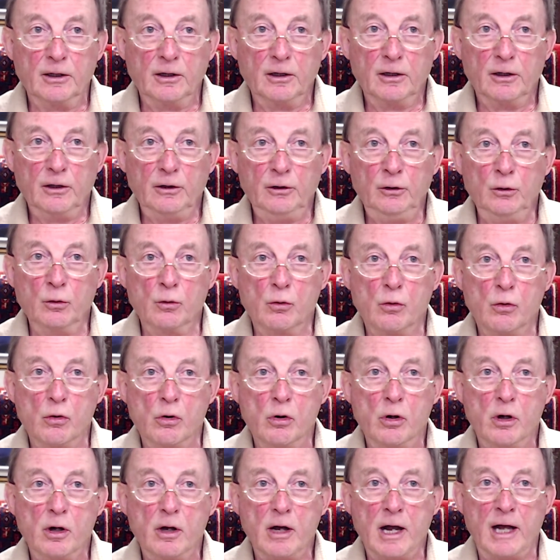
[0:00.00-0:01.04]
your
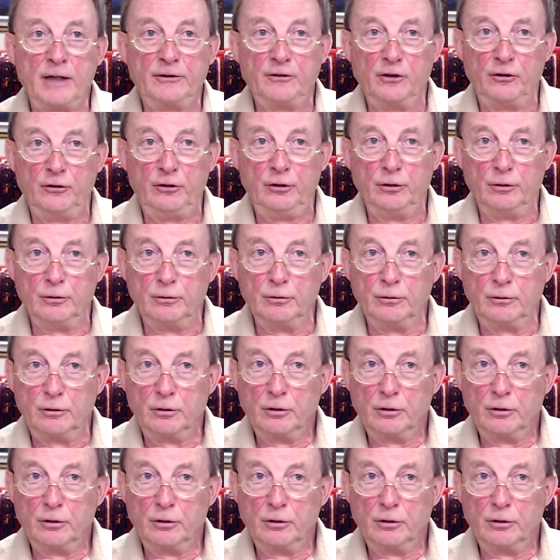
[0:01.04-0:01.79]
attitude